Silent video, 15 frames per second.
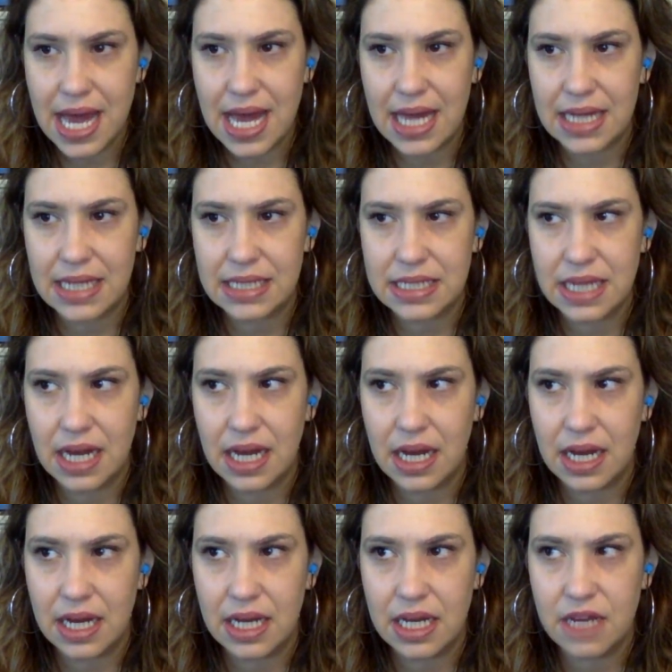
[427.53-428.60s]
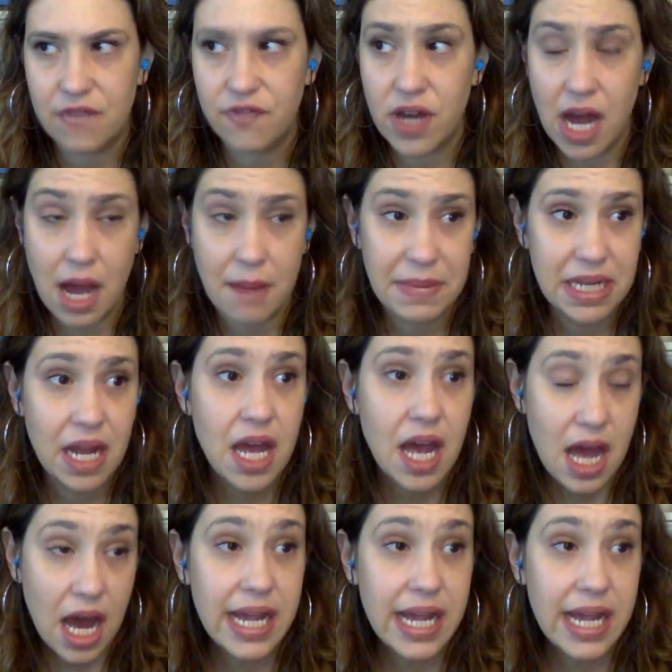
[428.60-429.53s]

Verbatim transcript: Mm-hmm. And uh, if I mean,